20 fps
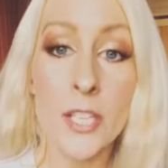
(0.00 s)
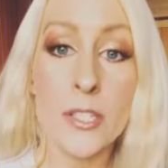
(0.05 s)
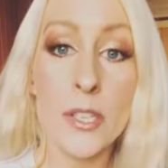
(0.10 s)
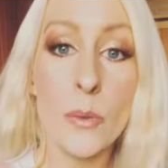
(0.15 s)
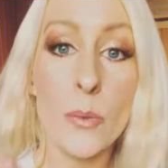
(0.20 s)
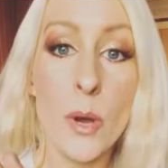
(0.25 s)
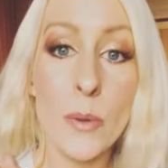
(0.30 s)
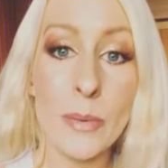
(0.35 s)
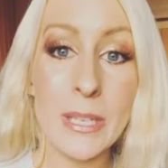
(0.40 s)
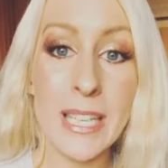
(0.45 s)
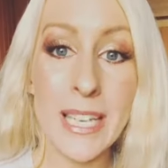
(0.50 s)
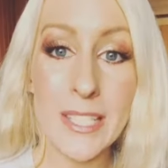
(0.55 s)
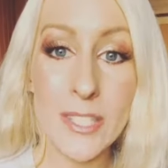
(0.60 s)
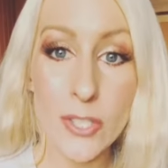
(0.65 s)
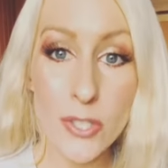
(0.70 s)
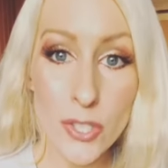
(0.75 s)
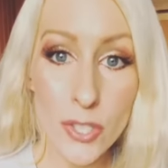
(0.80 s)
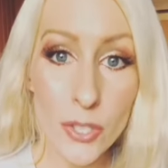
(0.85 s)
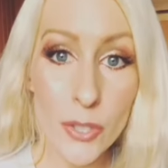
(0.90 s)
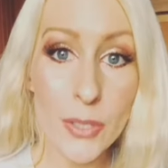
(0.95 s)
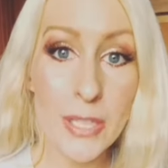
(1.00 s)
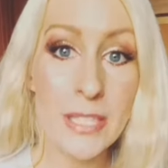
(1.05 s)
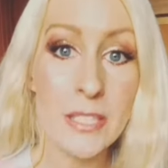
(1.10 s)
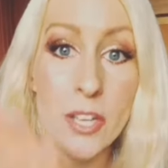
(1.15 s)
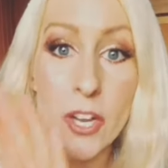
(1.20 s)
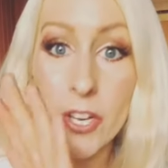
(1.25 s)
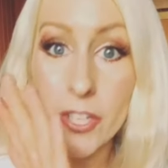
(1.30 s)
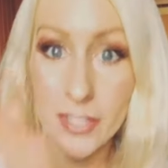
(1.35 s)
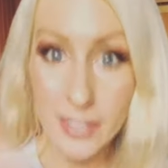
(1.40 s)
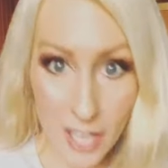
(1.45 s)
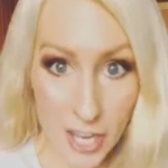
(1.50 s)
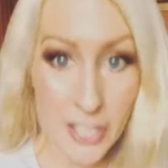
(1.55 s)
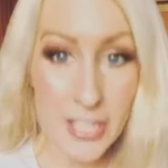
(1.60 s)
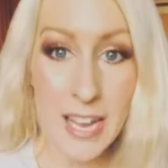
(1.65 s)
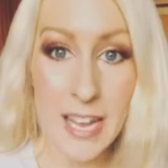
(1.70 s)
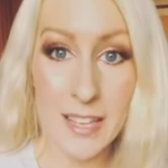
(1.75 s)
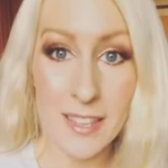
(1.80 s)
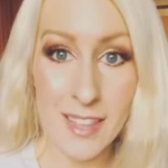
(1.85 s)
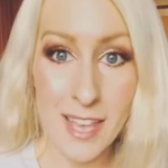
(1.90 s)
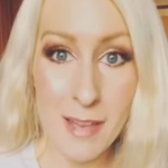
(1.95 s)
So, what we need to do is go,
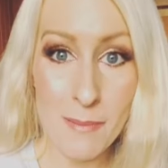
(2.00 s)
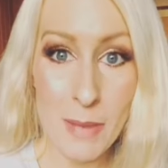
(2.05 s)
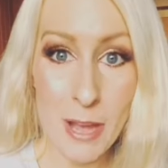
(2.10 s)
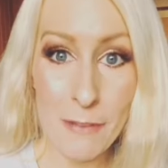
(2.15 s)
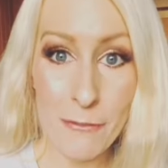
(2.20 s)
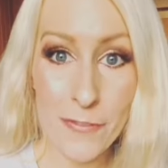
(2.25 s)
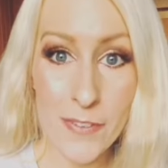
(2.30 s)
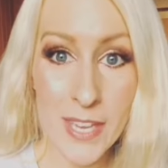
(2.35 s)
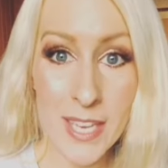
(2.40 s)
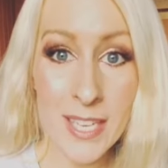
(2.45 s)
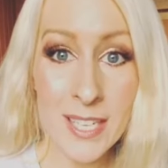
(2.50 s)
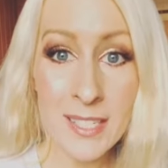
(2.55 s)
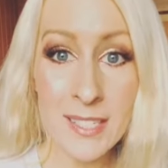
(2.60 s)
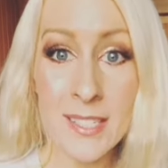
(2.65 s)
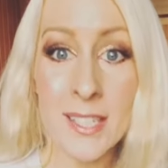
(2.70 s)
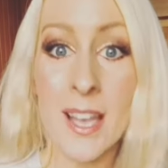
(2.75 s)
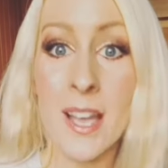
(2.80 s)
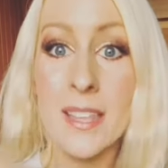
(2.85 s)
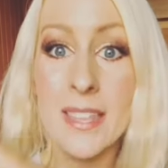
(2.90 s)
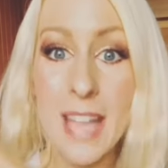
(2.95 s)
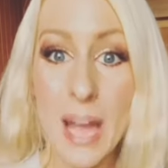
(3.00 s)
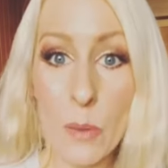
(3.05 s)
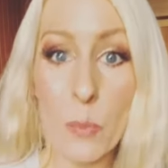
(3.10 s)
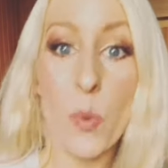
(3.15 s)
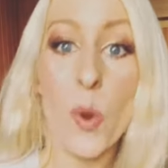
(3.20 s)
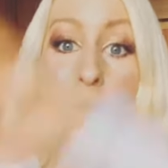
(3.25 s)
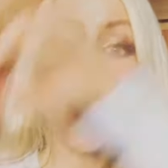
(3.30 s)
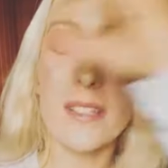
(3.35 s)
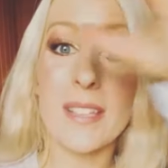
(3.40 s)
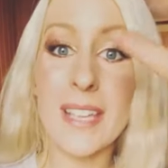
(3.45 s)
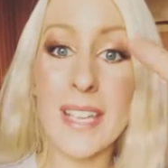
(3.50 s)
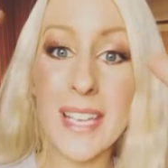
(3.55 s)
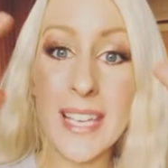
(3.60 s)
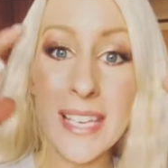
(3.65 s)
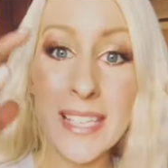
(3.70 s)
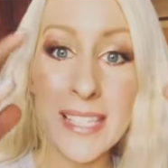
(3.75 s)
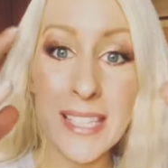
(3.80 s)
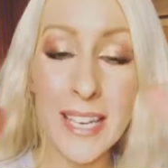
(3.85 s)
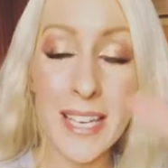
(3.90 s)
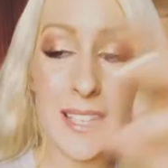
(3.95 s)
okay, they're my fears. Now, what
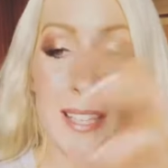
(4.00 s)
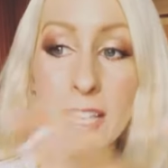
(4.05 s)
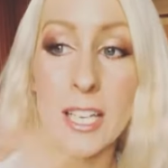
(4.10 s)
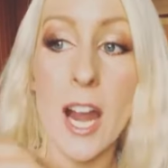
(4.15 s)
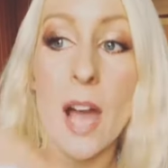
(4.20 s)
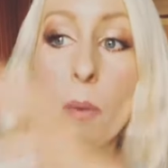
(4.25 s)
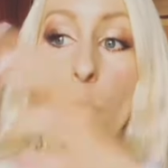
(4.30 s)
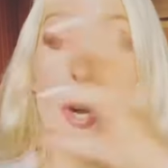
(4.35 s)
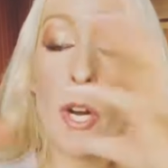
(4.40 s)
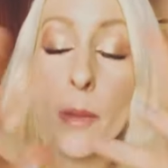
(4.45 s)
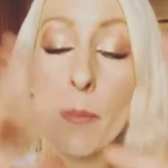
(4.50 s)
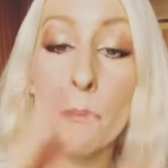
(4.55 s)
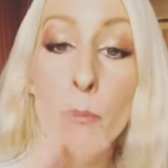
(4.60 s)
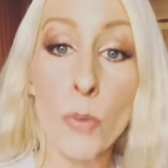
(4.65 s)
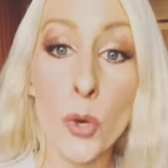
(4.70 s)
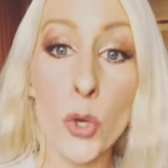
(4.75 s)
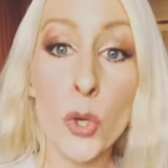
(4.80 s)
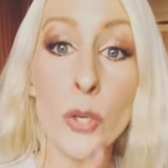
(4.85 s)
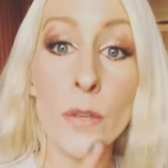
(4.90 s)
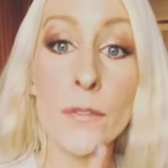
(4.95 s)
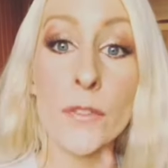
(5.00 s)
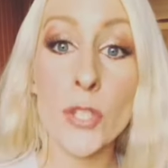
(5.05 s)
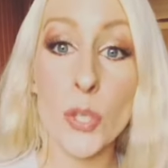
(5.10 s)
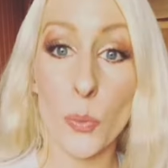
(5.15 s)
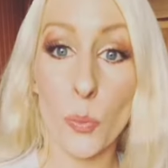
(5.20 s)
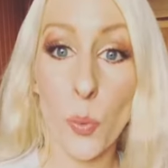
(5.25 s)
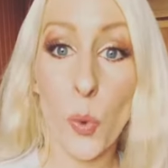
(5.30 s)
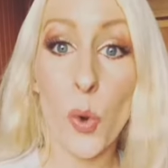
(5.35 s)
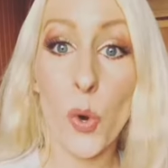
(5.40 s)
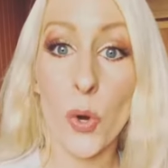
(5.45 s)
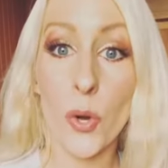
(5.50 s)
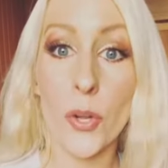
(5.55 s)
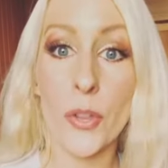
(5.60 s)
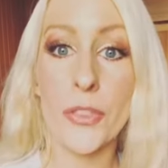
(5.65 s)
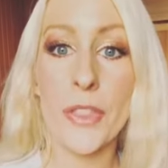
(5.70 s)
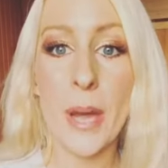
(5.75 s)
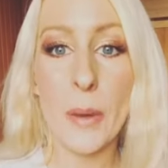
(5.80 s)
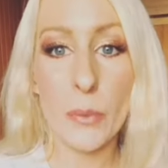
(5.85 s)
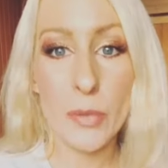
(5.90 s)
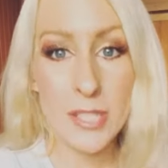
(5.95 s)
is it that I want to move
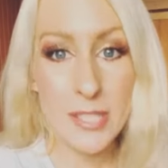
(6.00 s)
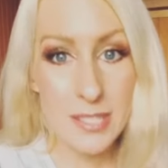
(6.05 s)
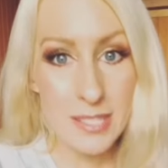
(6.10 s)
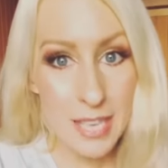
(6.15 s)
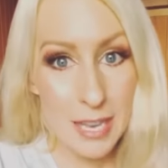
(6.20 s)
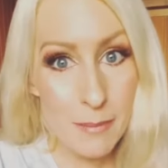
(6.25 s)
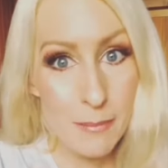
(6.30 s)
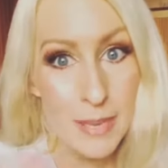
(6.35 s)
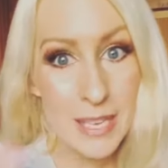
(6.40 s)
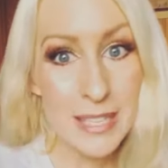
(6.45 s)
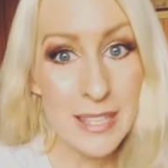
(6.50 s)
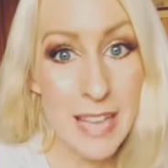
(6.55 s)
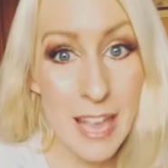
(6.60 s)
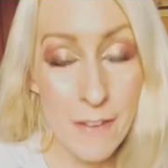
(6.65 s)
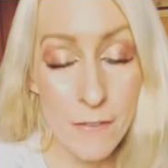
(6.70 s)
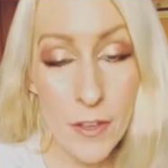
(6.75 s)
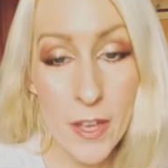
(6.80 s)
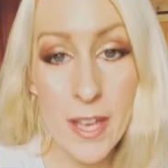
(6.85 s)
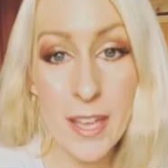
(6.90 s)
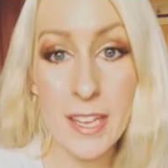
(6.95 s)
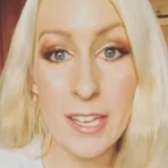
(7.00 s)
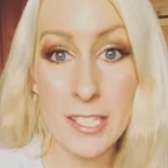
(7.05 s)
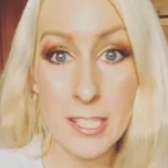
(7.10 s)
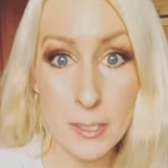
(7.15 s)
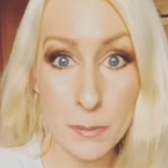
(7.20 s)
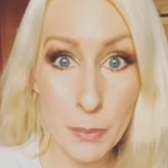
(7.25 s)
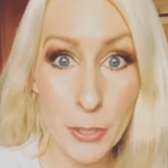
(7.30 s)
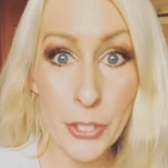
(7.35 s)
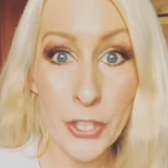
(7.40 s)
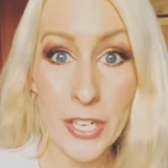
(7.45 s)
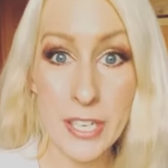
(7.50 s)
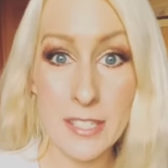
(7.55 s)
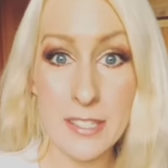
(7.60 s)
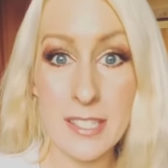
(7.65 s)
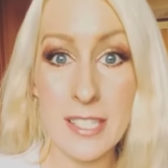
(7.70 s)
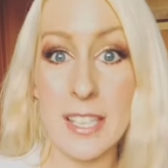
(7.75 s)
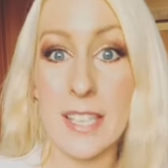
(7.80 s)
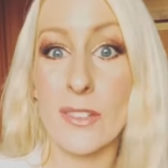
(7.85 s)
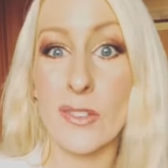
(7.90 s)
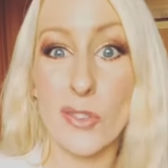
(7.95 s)
toward that would see me never
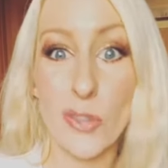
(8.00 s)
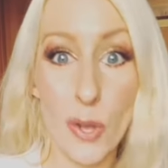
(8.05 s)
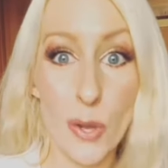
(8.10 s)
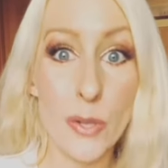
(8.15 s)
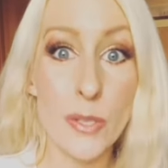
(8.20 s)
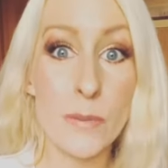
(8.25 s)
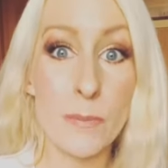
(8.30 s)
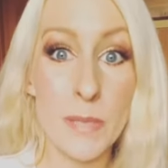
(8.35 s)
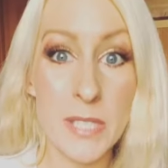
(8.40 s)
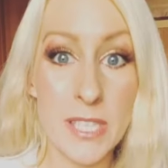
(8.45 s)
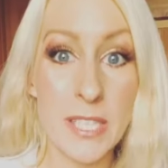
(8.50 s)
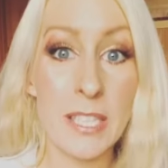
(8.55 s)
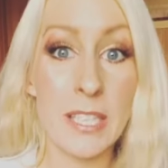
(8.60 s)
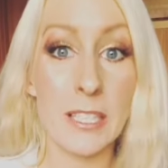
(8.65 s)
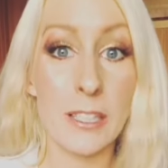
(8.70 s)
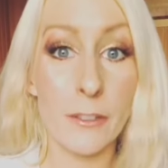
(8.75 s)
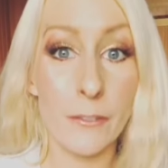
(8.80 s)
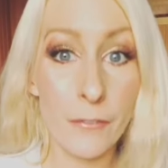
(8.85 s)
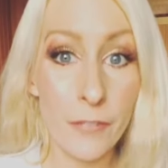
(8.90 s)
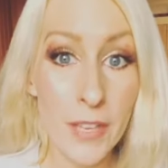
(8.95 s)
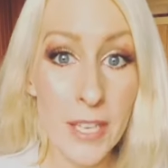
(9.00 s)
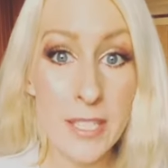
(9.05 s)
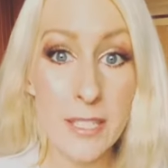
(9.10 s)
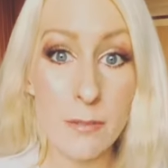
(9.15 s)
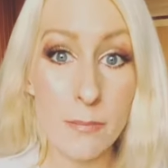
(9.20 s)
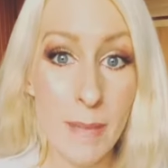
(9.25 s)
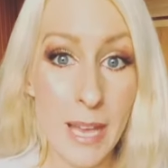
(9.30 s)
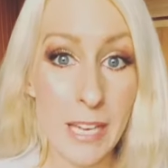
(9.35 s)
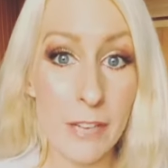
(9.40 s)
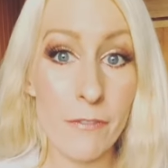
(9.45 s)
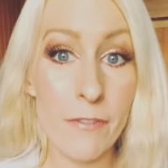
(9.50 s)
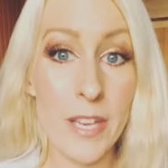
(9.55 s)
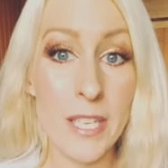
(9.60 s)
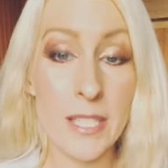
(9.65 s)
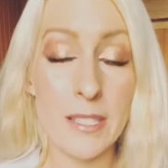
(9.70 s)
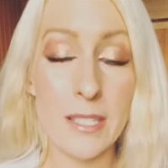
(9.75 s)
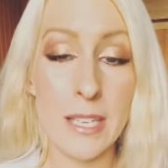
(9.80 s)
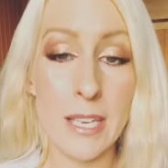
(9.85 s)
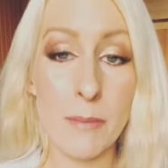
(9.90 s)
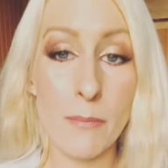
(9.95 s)
experiencing those particular fears
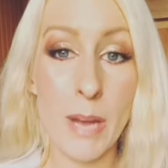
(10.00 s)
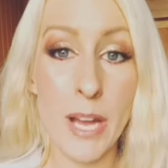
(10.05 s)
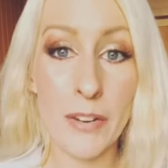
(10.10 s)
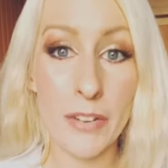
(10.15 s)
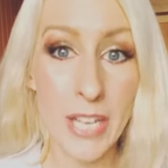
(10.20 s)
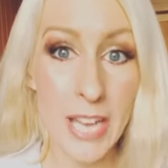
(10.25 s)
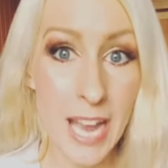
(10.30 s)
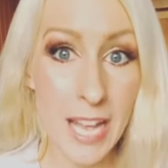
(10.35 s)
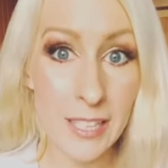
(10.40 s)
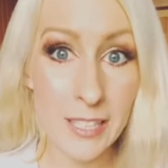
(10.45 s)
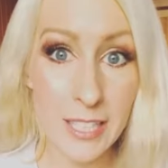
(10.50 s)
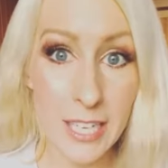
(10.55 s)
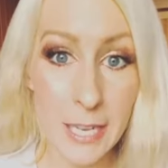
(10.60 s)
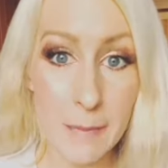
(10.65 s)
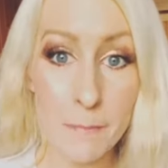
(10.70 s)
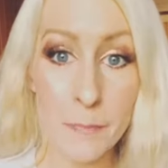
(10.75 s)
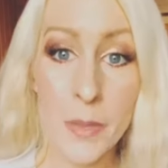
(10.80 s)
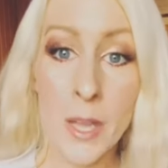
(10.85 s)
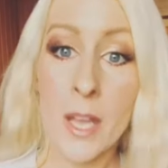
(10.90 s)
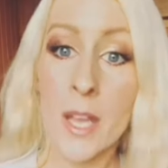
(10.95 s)
manifesting in my reality?